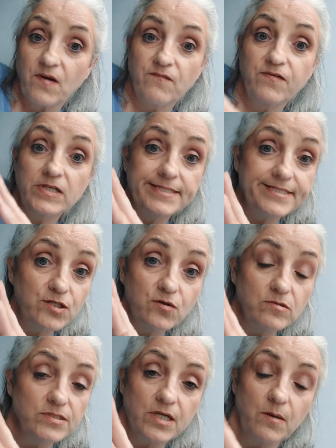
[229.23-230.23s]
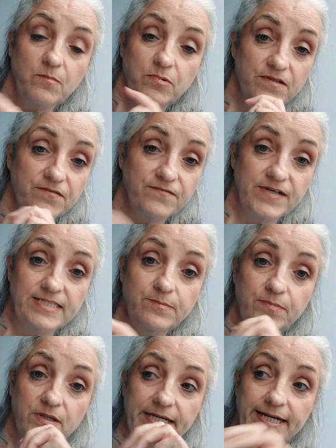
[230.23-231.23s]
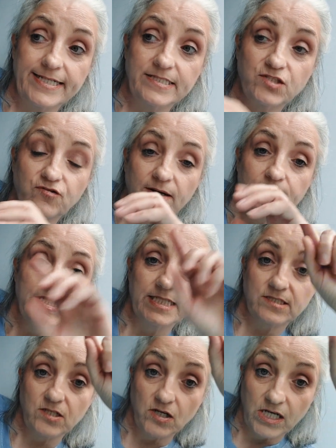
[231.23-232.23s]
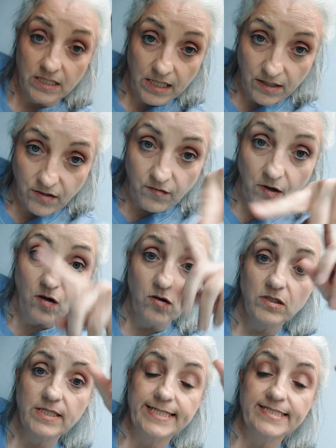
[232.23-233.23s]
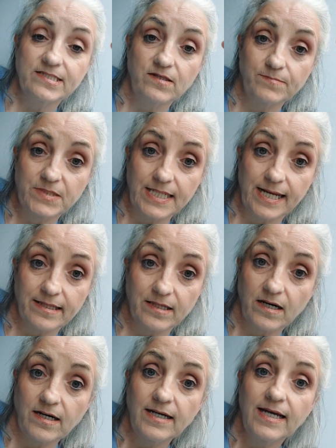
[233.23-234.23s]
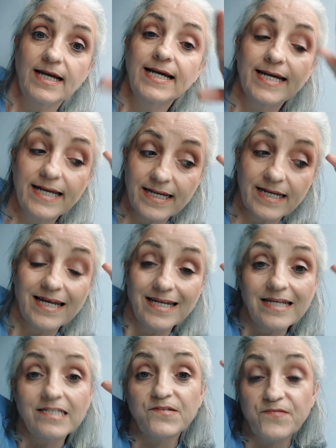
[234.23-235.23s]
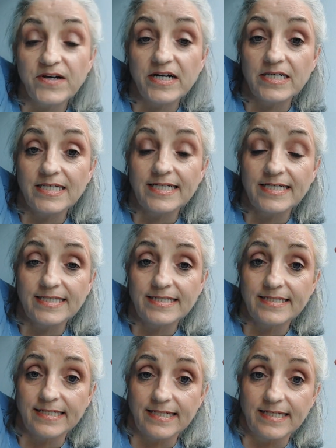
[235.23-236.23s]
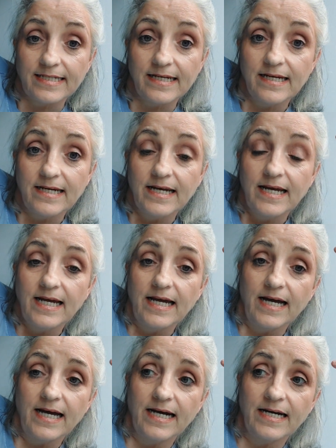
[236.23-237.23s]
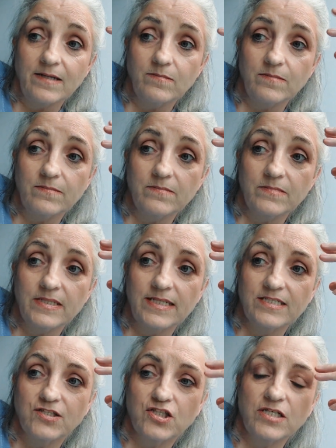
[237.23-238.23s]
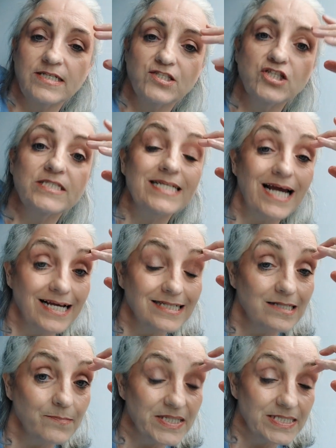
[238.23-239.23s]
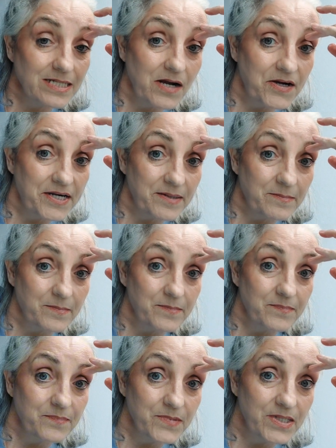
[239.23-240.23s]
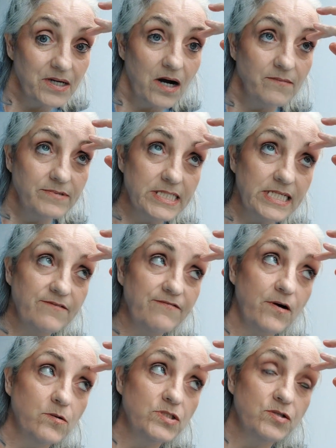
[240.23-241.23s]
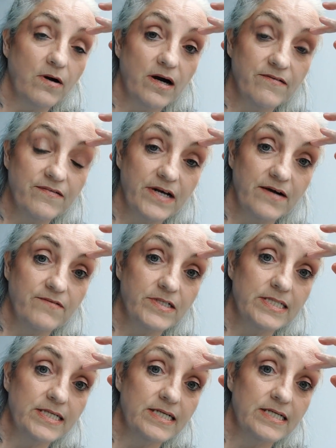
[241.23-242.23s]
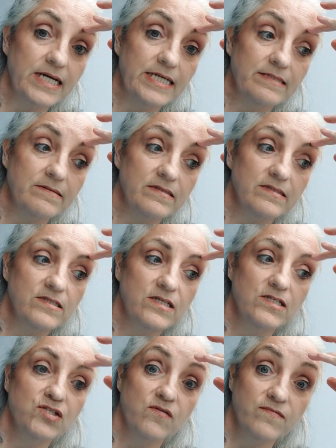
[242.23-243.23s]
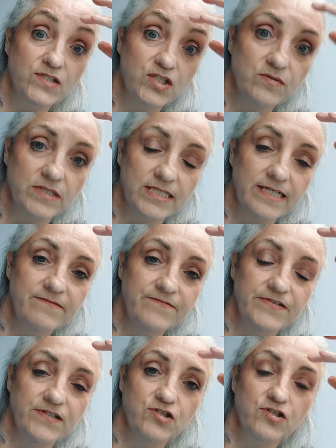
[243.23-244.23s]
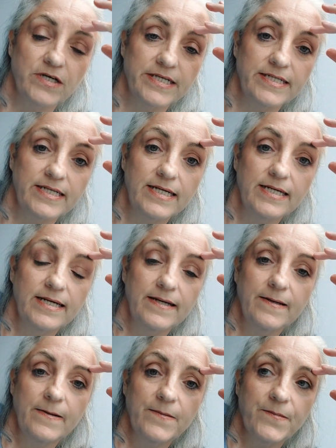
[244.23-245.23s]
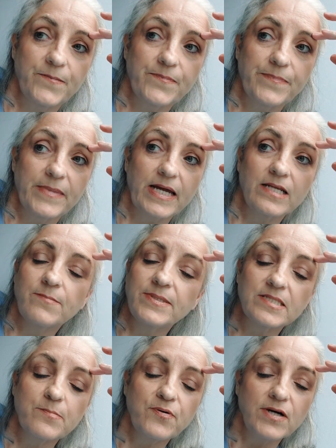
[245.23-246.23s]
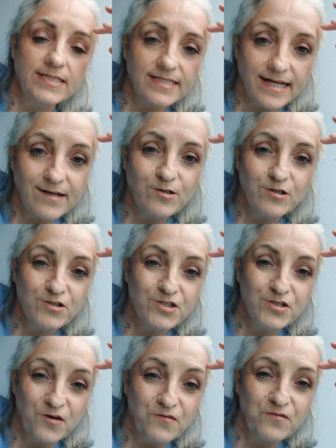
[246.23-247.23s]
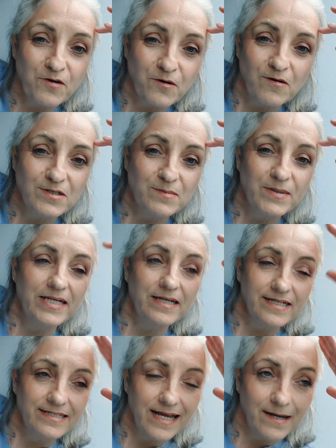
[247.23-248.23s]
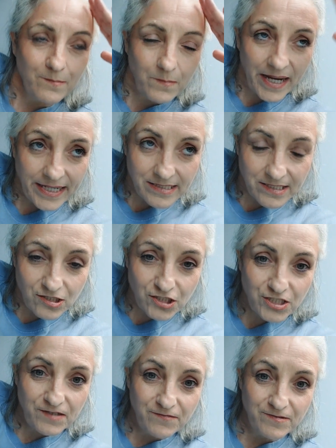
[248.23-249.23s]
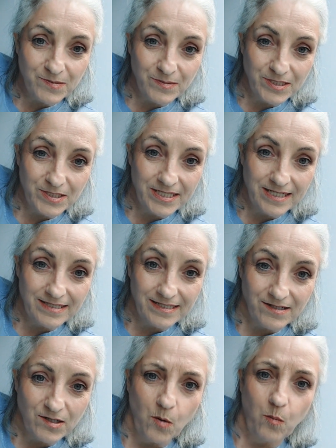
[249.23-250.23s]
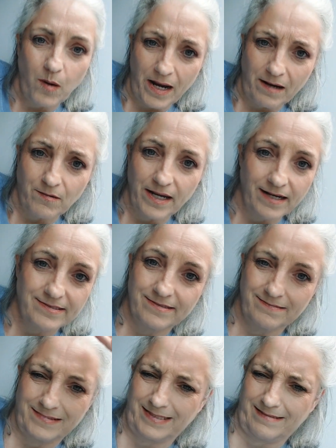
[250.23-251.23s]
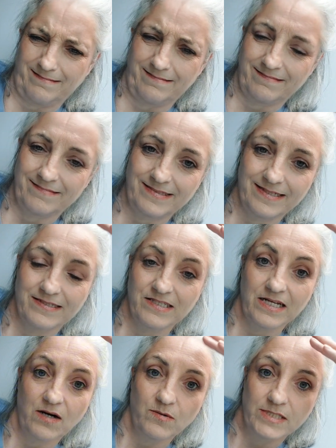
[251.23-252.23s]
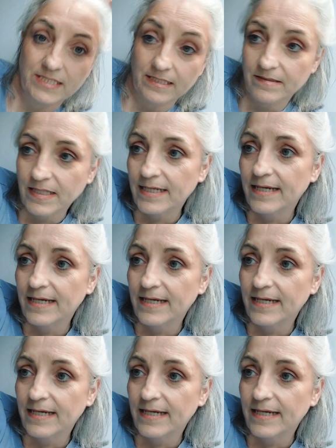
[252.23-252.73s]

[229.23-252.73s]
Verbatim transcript: fully tooled up with Facebook, Instagram, TikTok, and that they're all linked up together, it is fairly easy. Um, it, ju it just takes a bit of time. You know, obviously photograph and everything can sort of do an inventory. And you'd be surprised how good stuff looks. I mean, it, it makes such a difference when you see it then you go, wow, yeah, I didn't notice. And